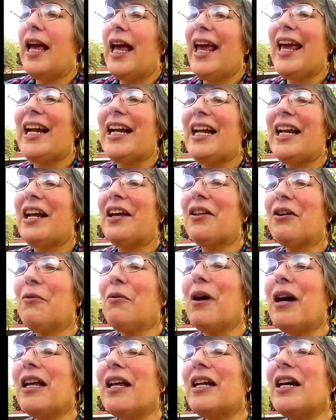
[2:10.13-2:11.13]
And another
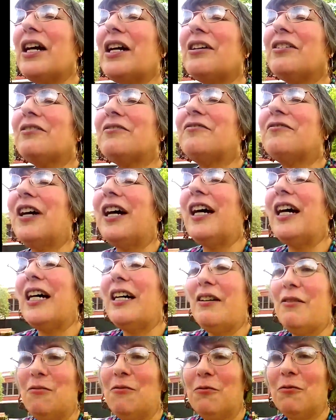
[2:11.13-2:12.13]
one of
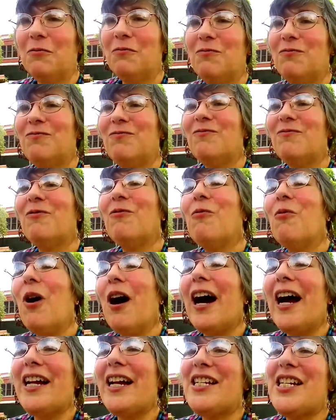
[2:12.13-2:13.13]

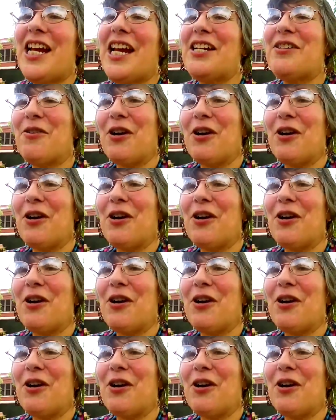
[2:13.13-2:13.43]
Y.J.